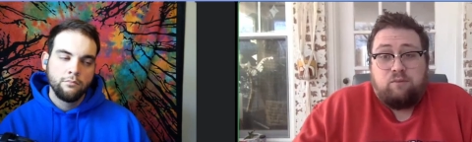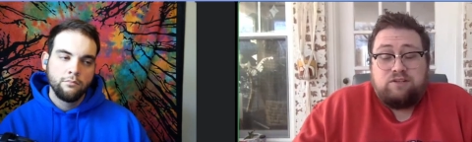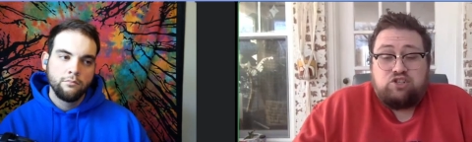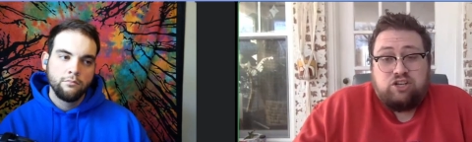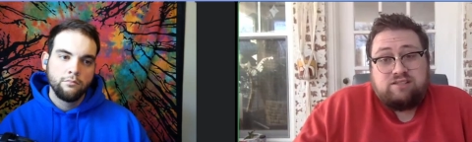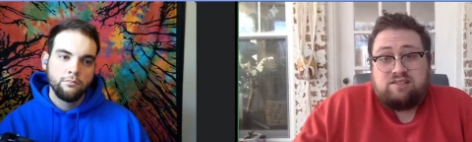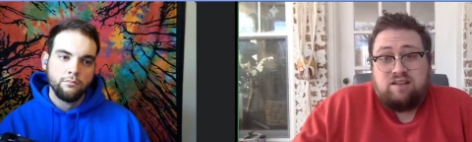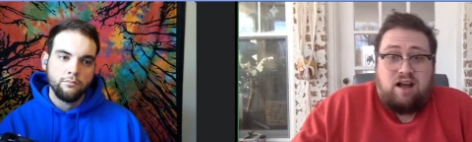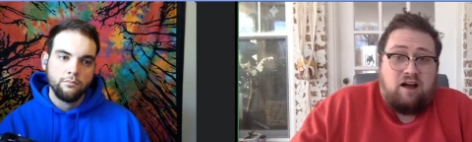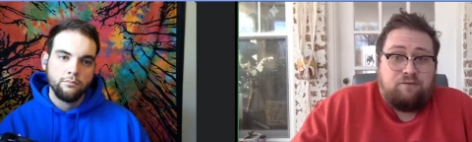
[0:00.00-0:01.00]
Speaker 1: it was just
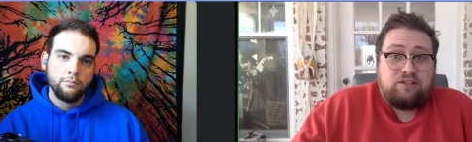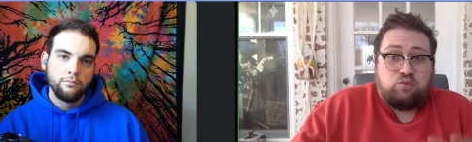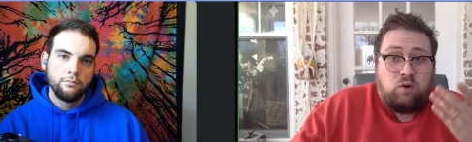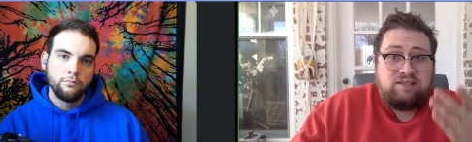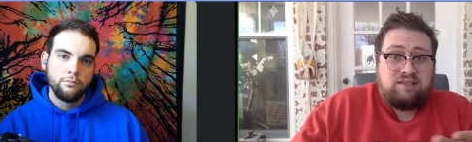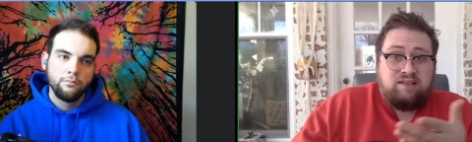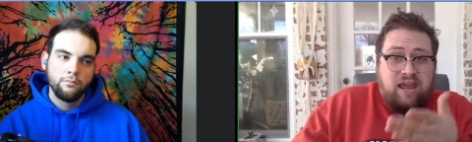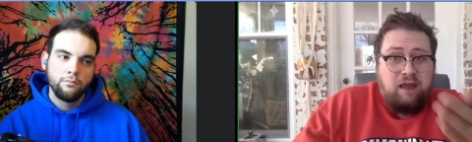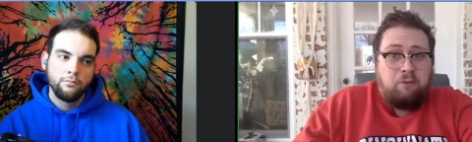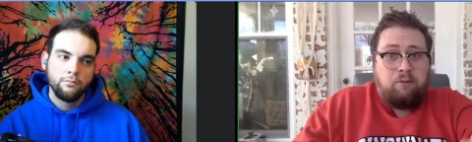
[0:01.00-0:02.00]
the offense wasn't
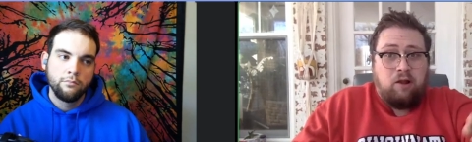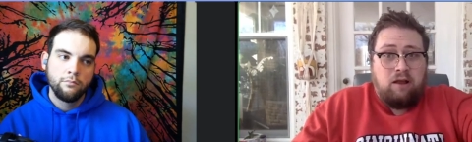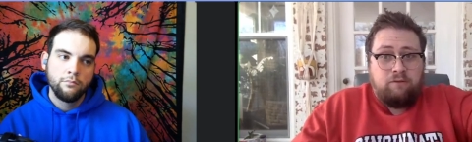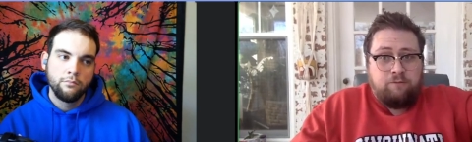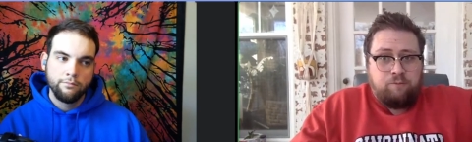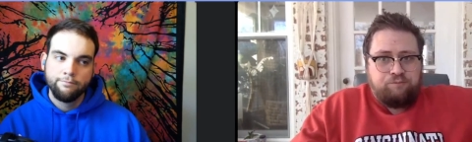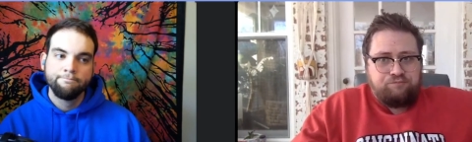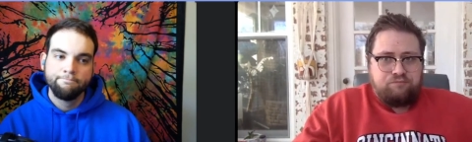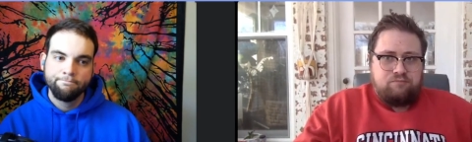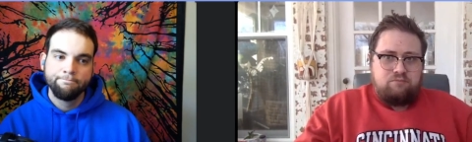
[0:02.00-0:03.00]
capable of
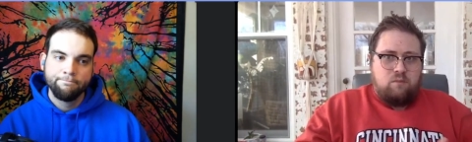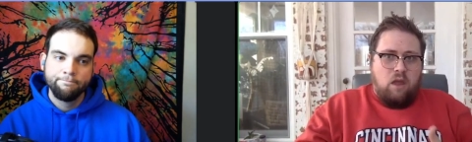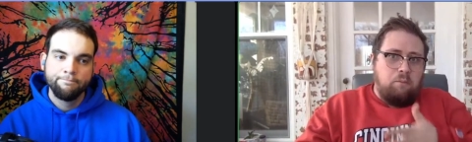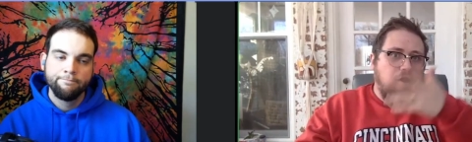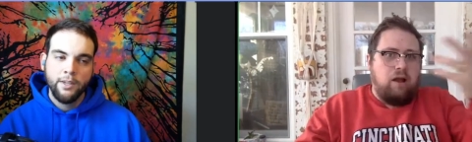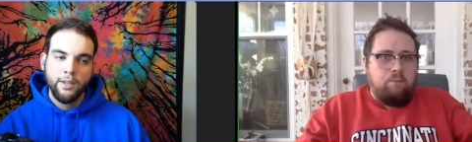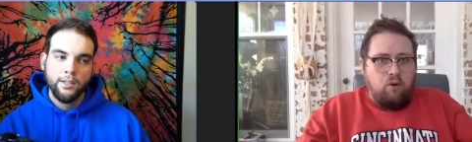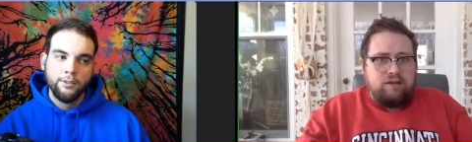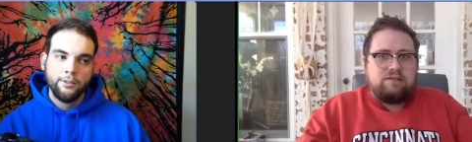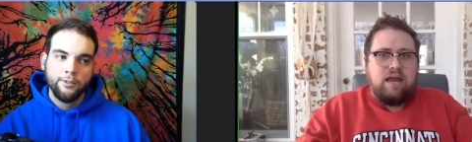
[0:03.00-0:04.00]
putting up
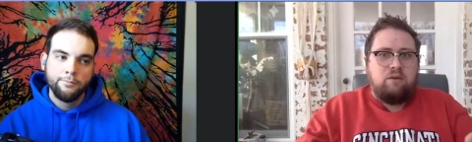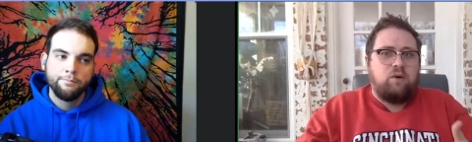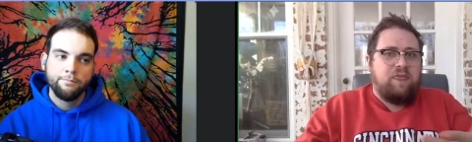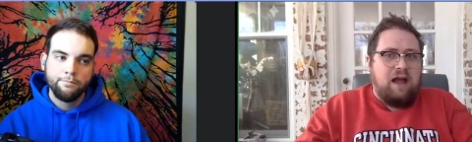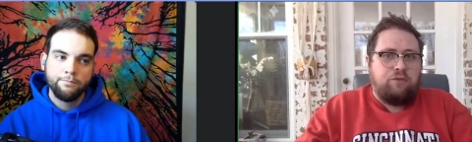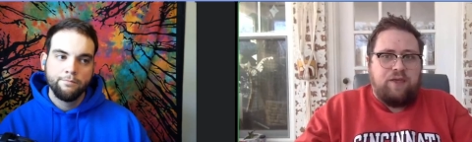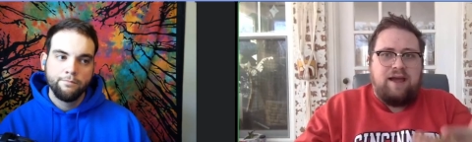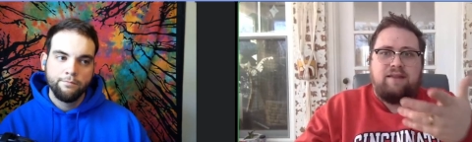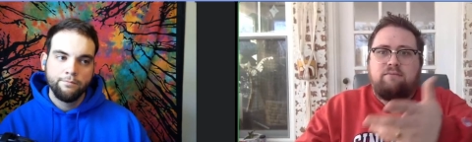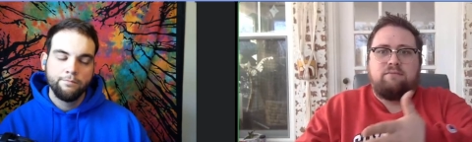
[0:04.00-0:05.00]
points and without
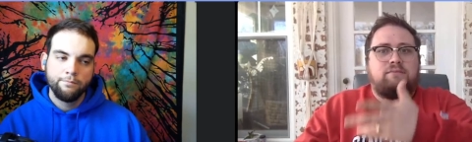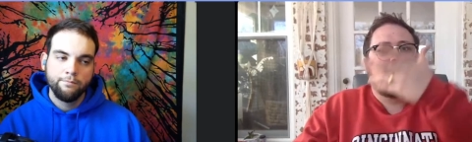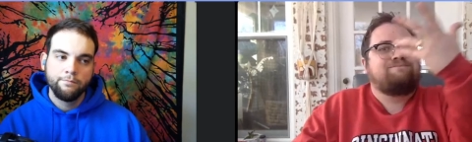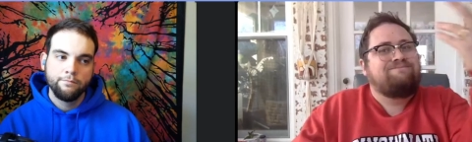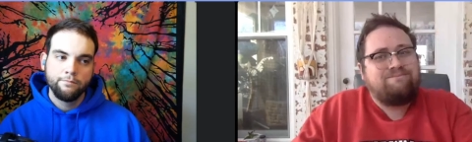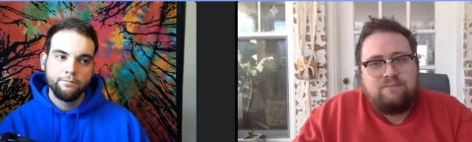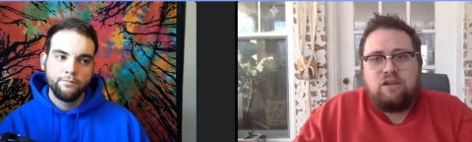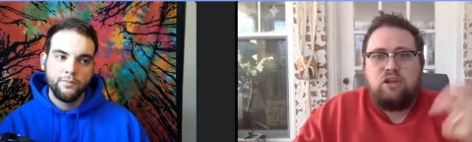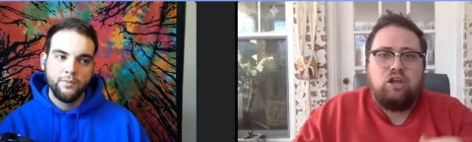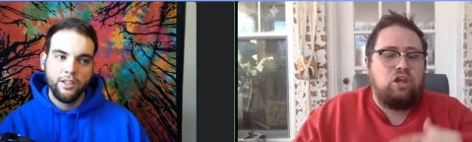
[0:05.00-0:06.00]
that
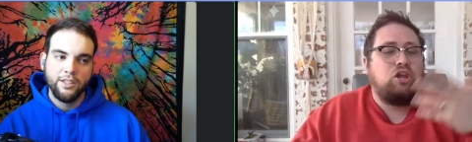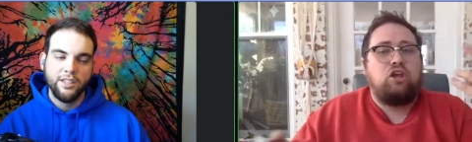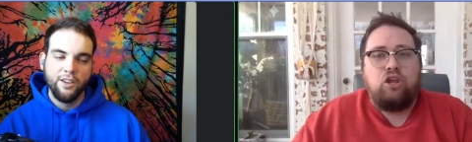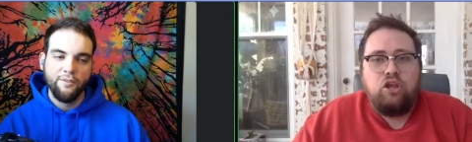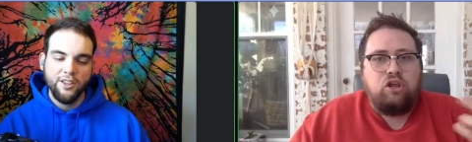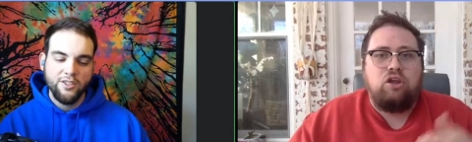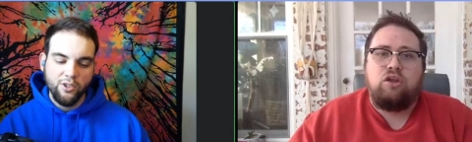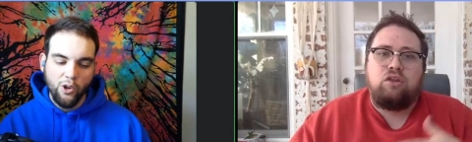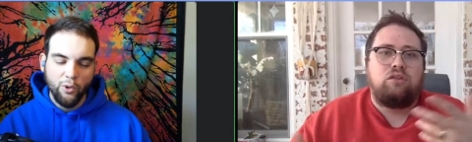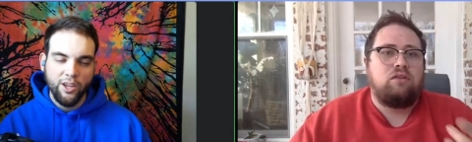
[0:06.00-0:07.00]
Speaker 2: the defense
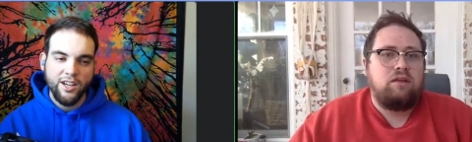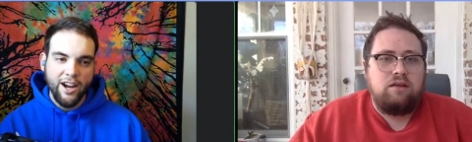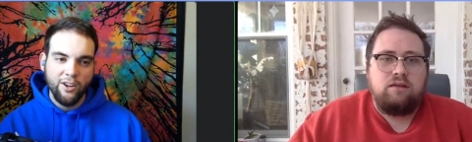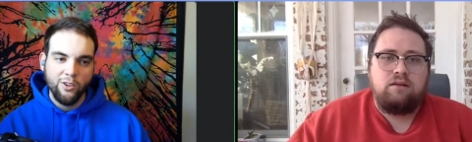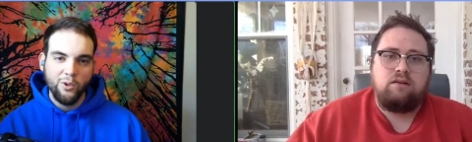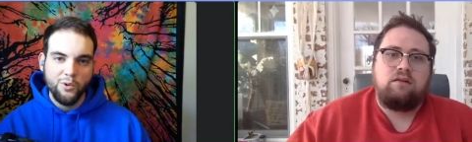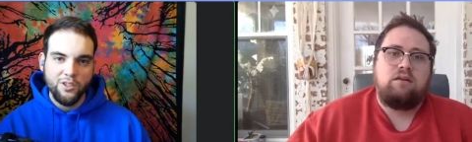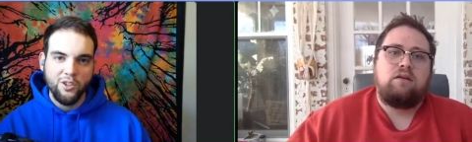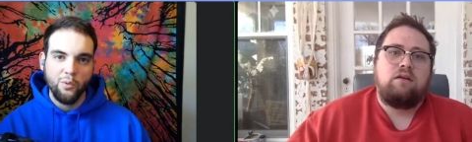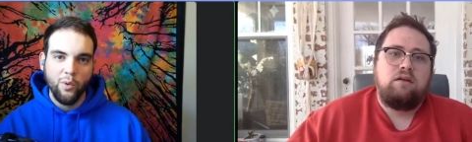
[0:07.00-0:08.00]
slowly kind of loses their
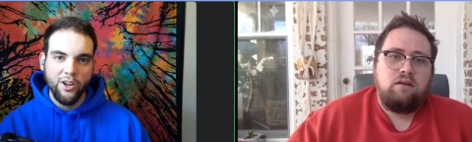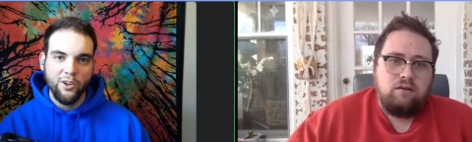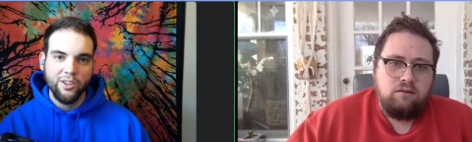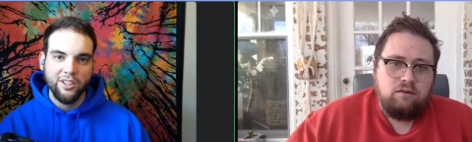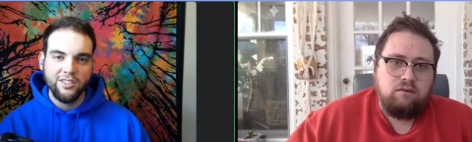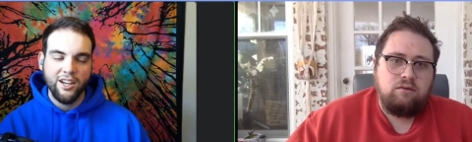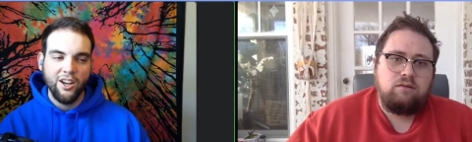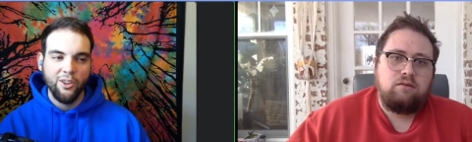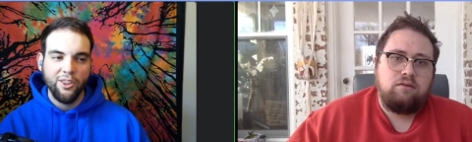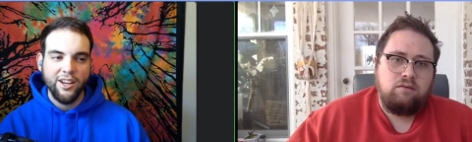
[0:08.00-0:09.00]
will and it's like oh
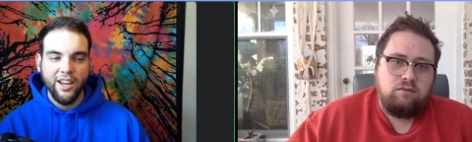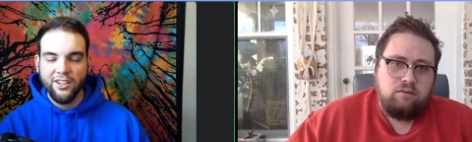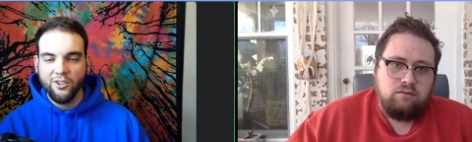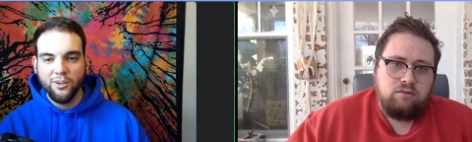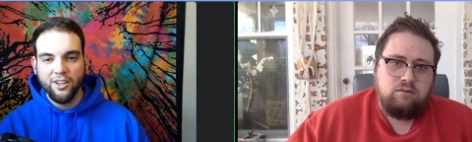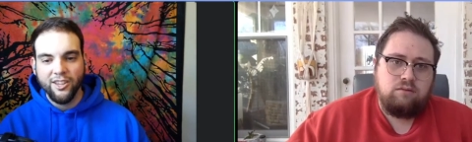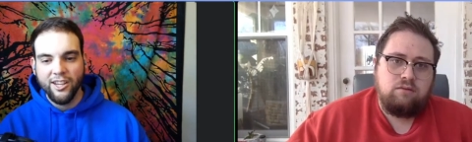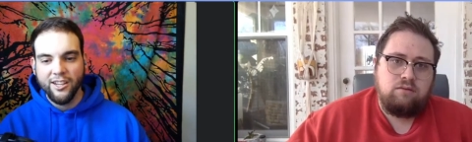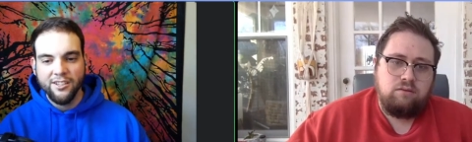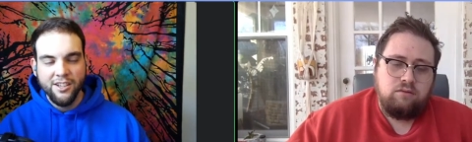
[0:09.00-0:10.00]
they can't do anything
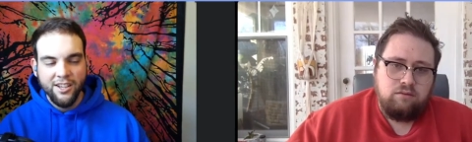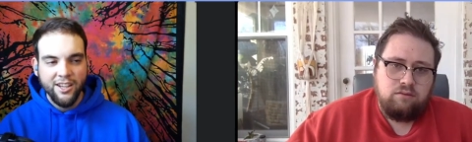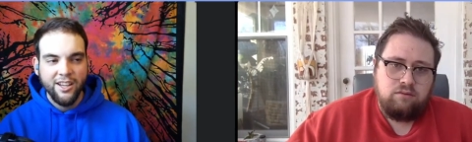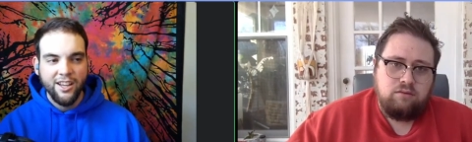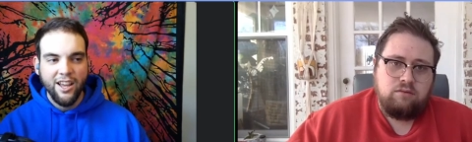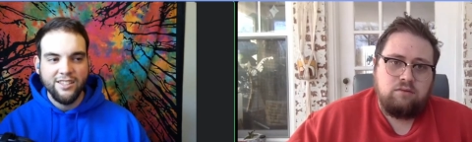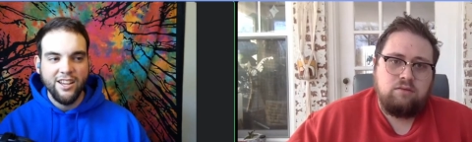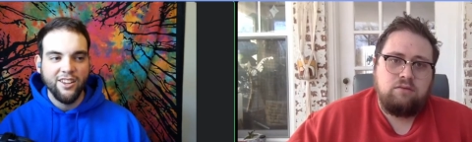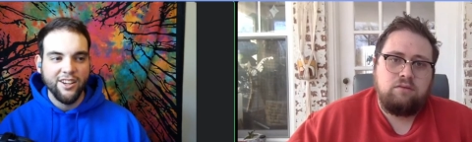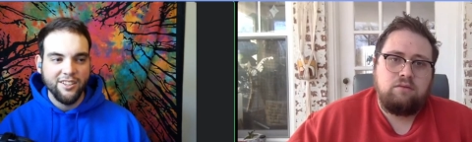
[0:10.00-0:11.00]
it's not
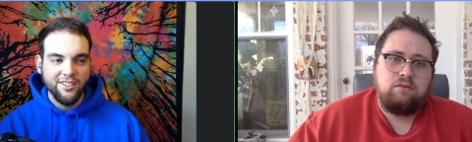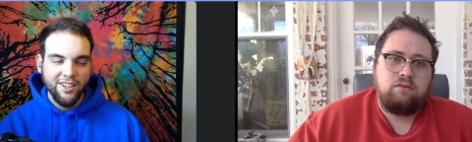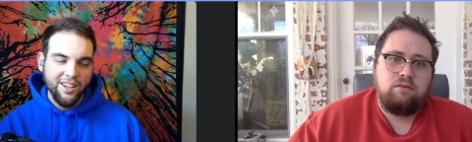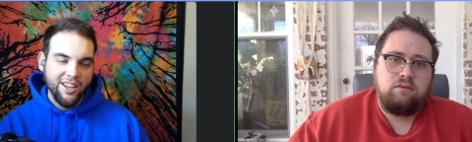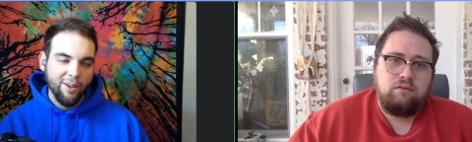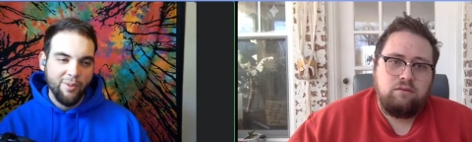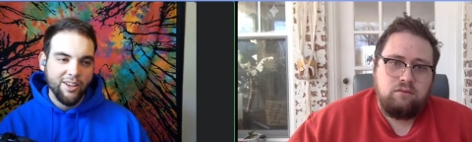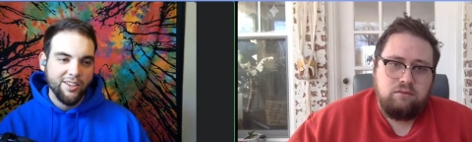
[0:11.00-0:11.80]
like i mean